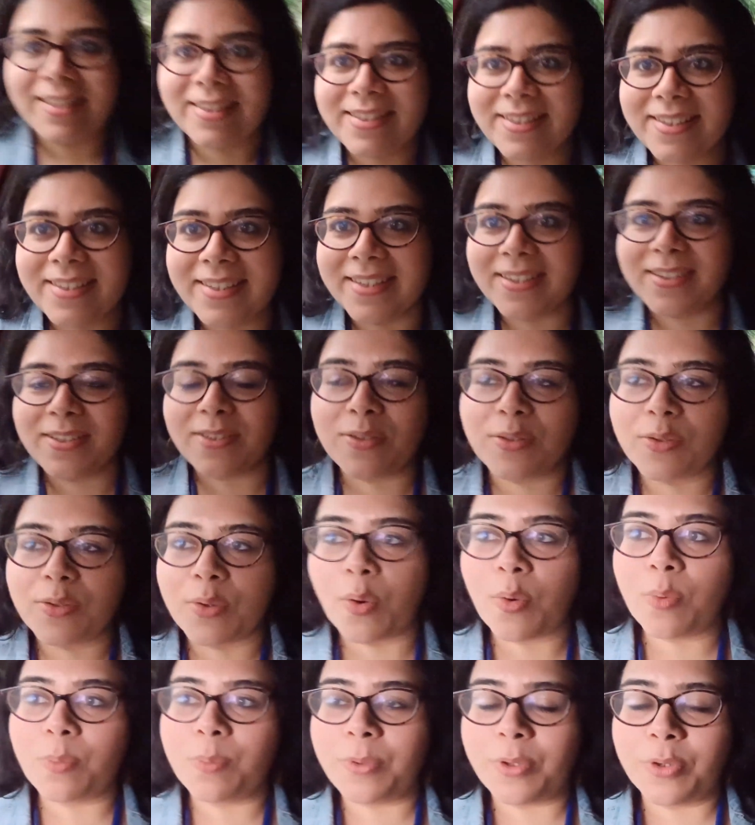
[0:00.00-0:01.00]
it's
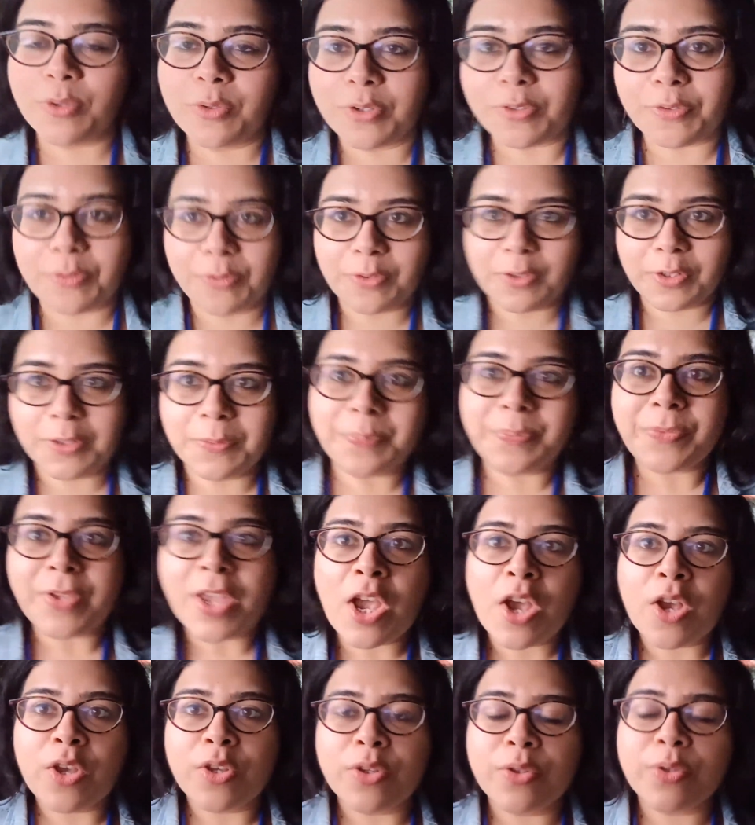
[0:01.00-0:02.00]
so beautiful.
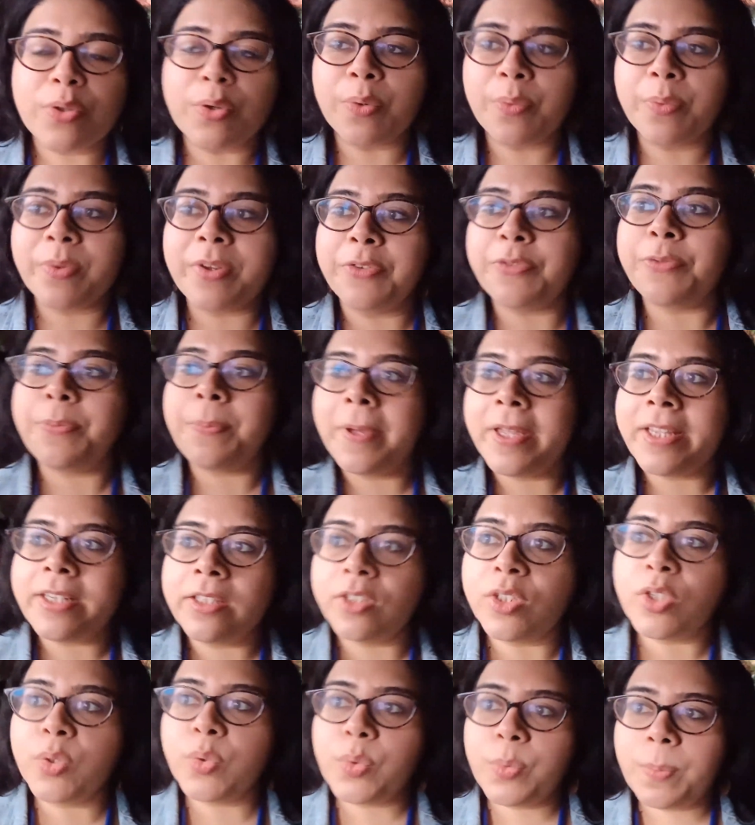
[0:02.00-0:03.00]
So we've
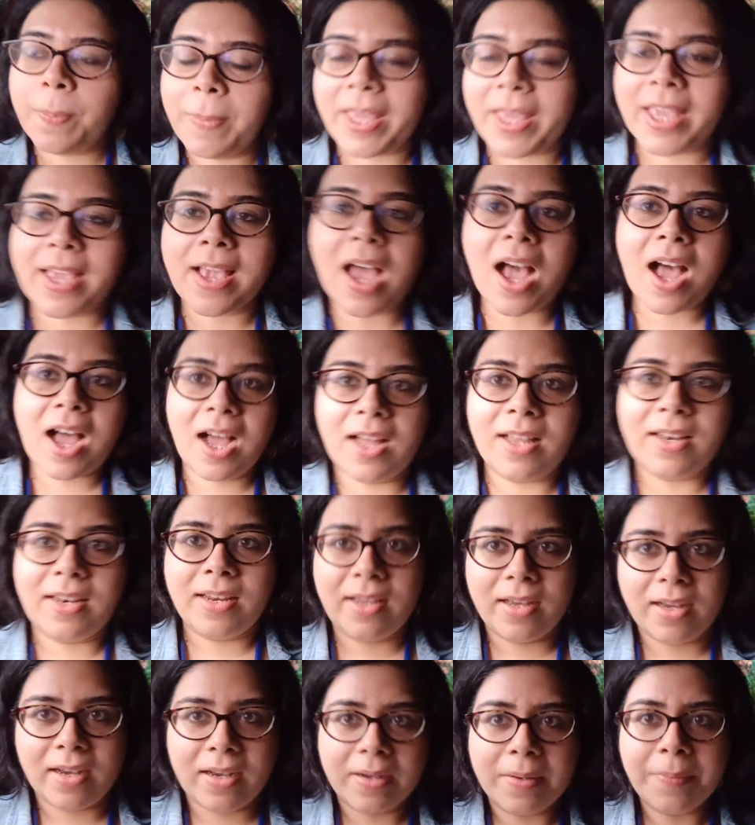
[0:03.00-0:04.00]
been to
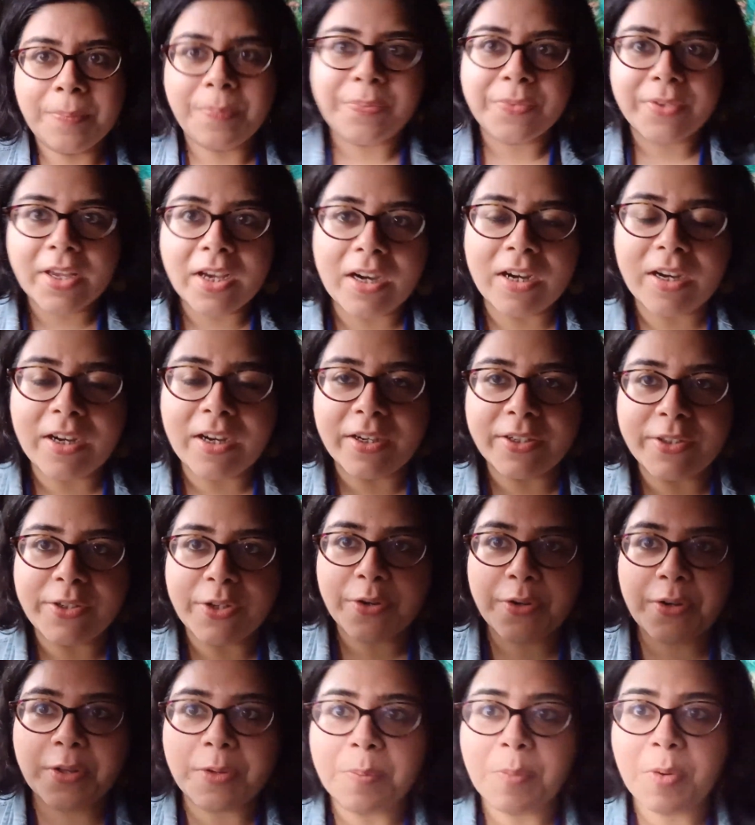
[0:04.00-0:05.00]
Meghalaya
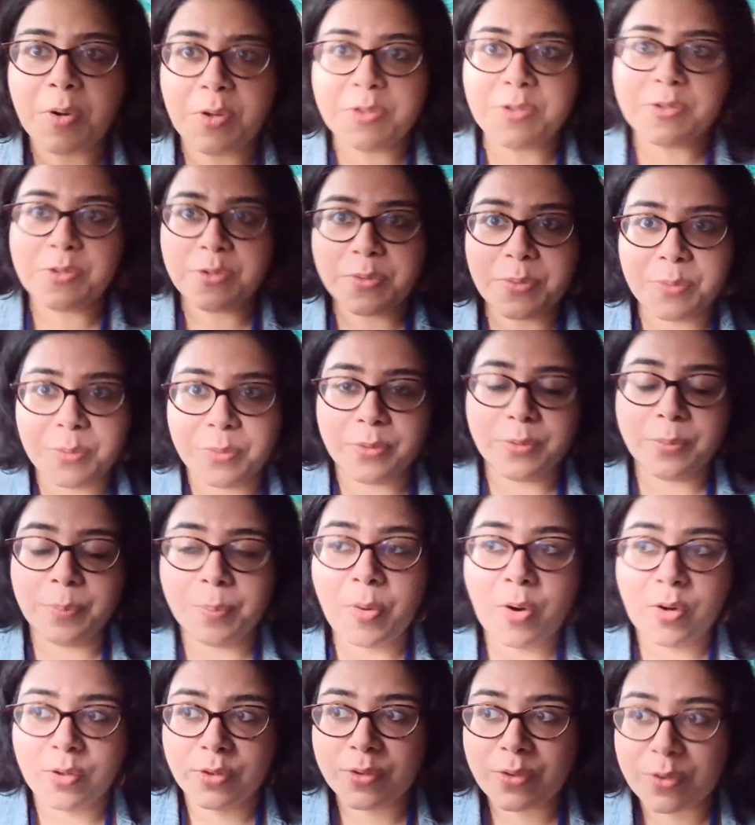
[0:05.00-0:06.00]
during
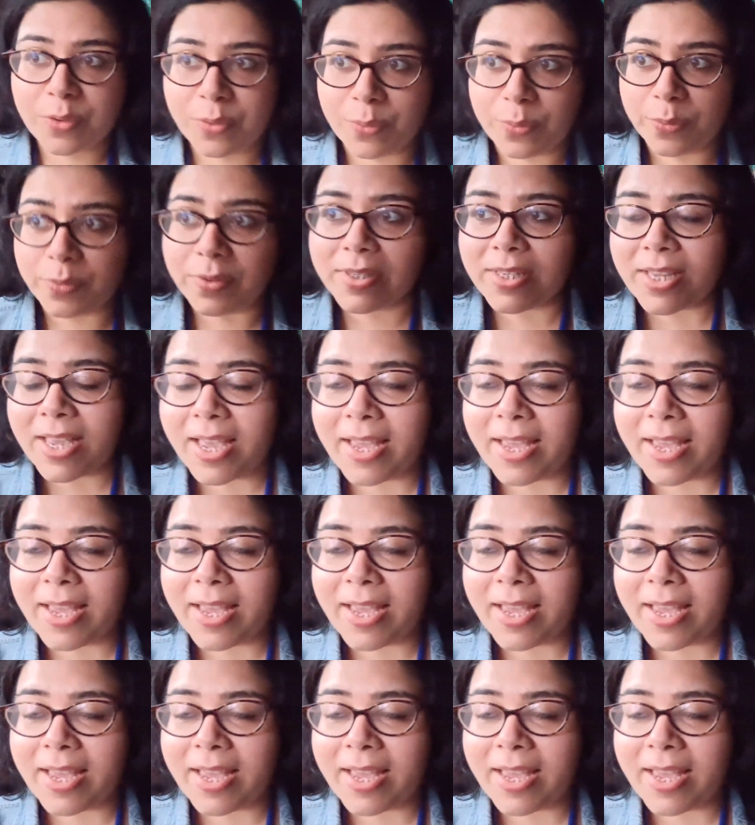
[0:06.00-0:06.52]
monsoons,